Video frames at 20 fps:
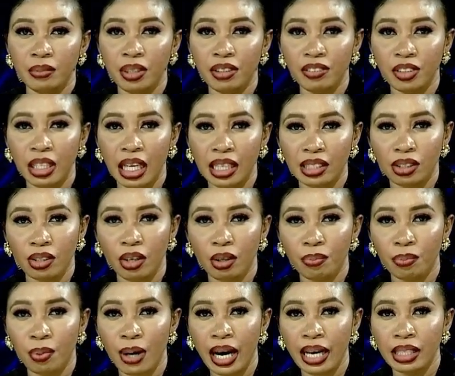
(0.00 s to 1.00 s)
even as oil
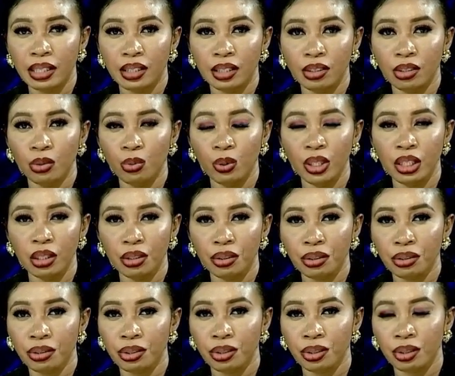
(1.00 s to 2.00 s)
price
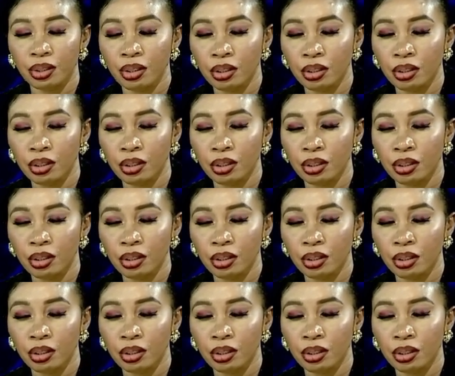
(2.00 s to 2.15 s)
dwindles?